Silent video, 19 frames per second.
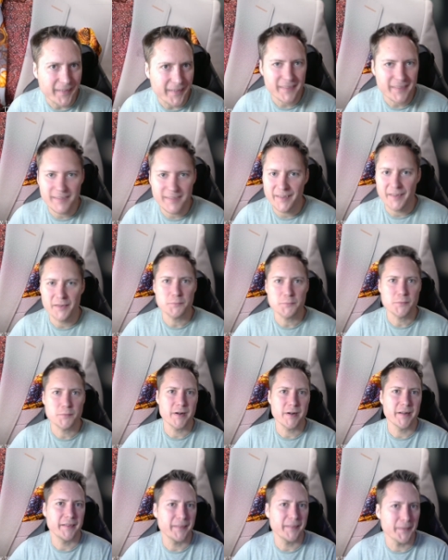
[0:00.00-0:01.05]
this? It's
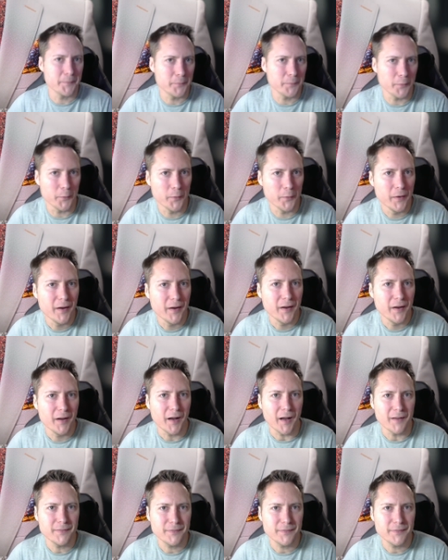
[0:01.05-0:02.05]
really simple. I